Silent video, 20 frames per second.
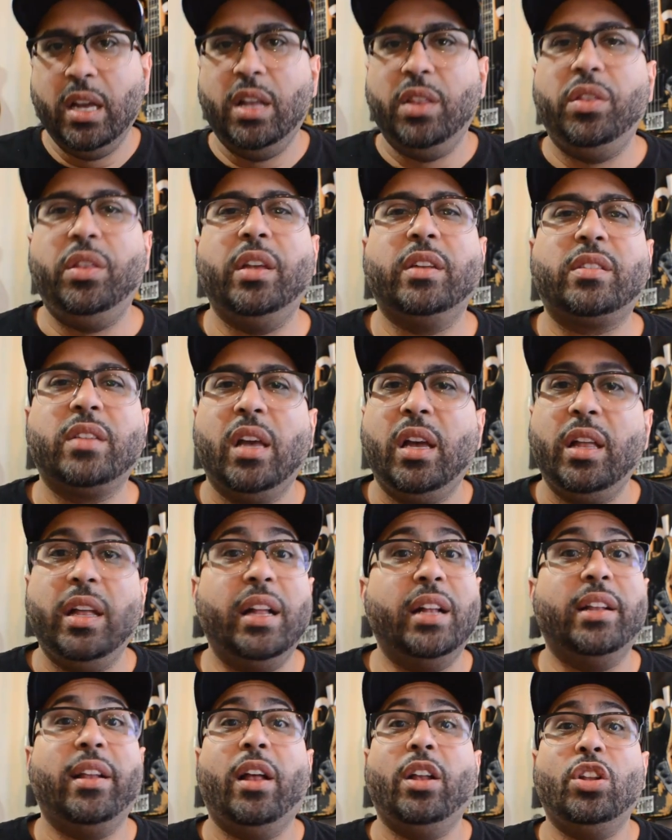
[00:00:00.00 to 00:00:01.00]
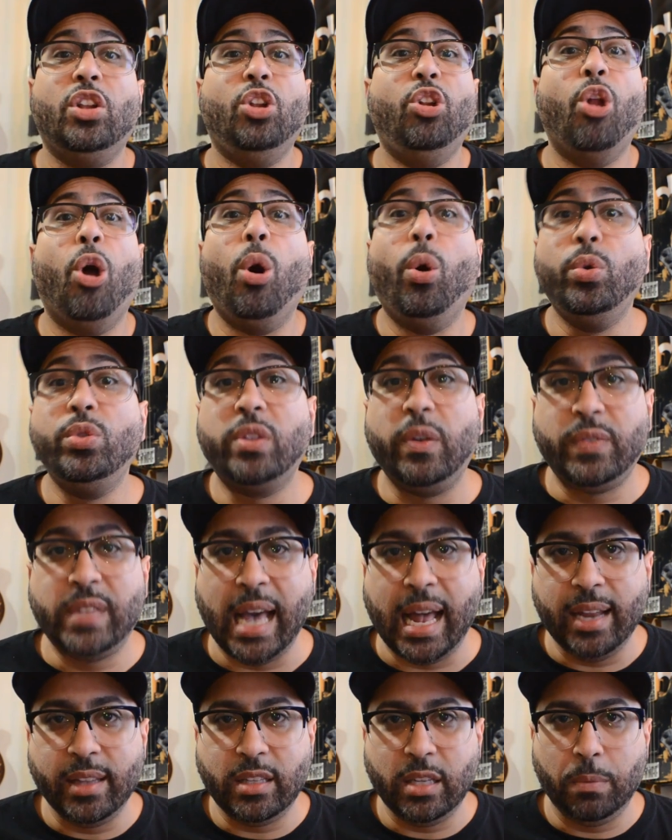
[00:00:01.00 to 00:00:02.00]
There's loads of
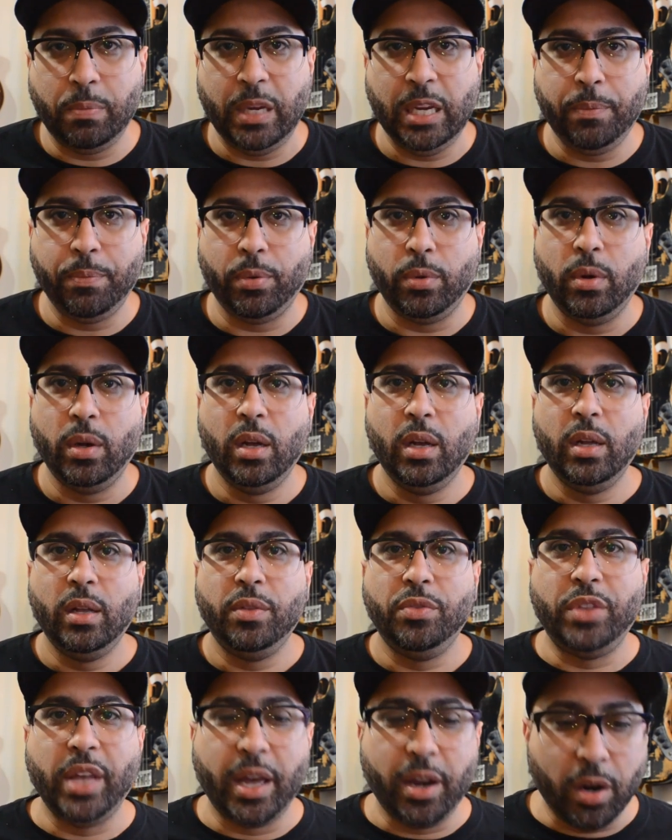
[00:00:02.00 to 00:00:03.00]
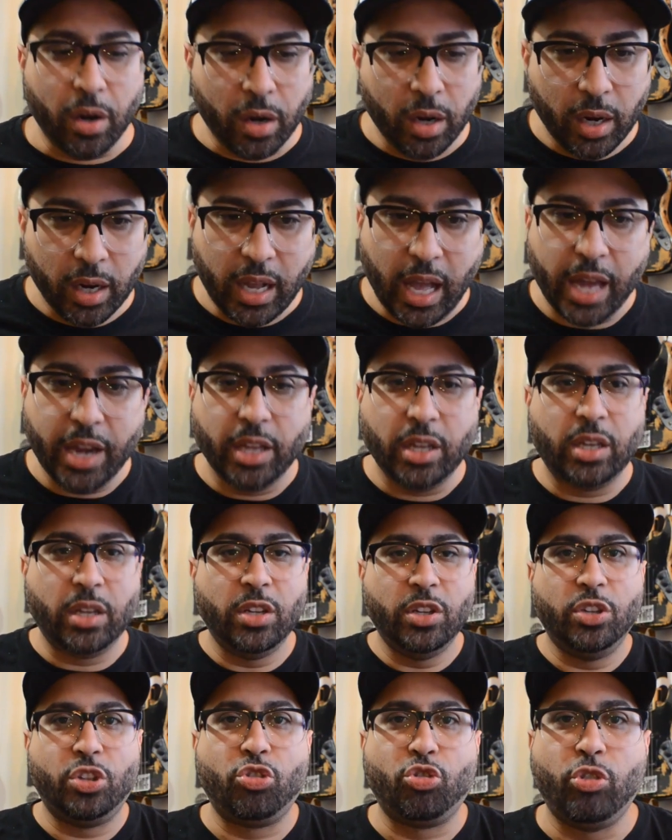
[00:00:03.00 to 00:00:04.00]
talented people that are kind of
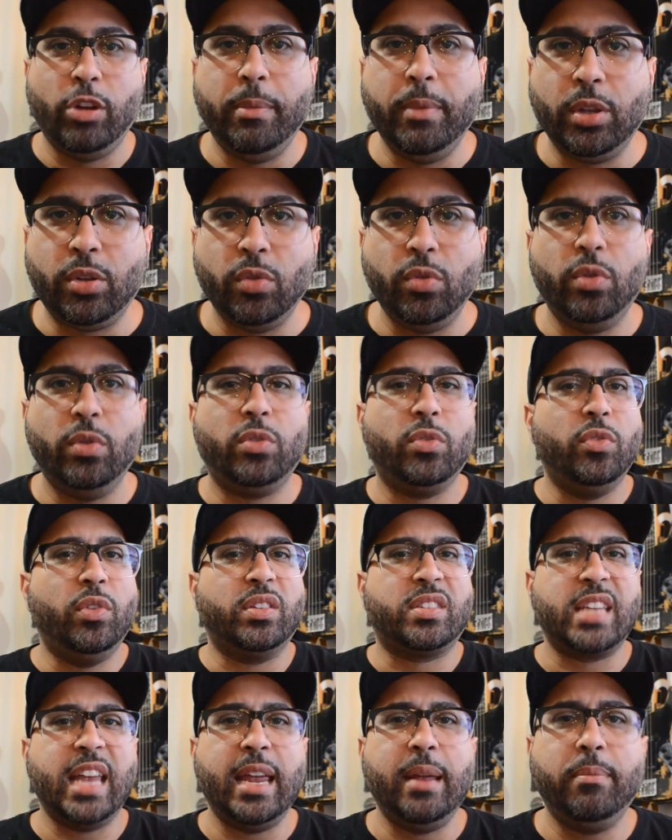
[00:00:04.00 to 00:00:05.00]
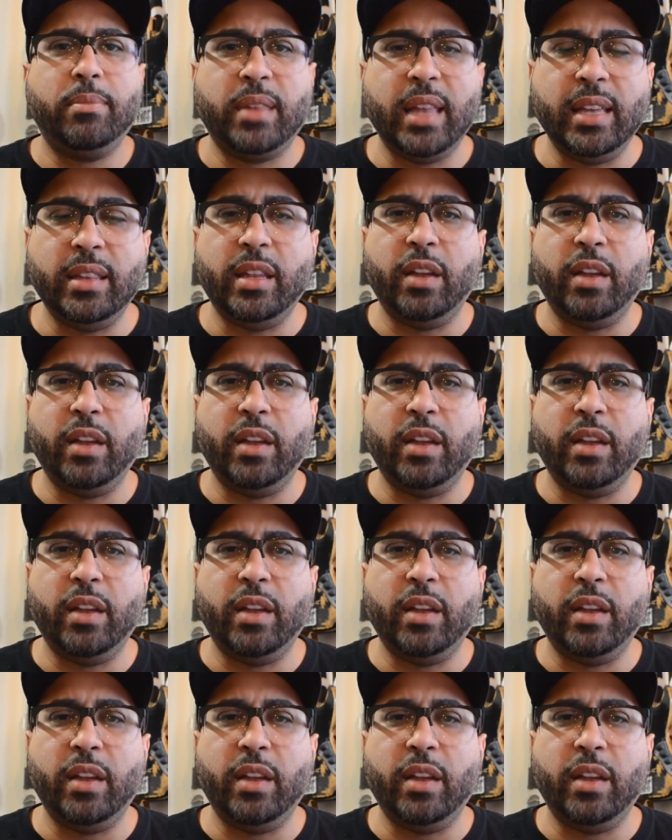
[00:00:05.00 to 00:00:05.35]
streaming through the same thing.